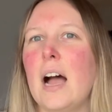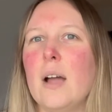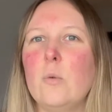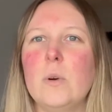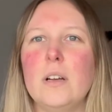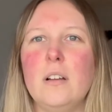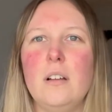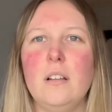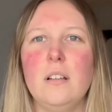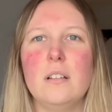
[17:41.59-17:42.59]
I
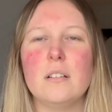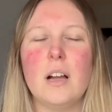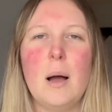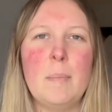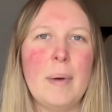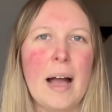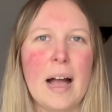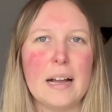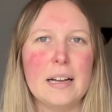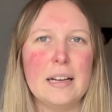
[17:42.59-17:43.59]
will come
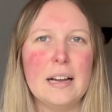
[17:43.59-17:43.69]
back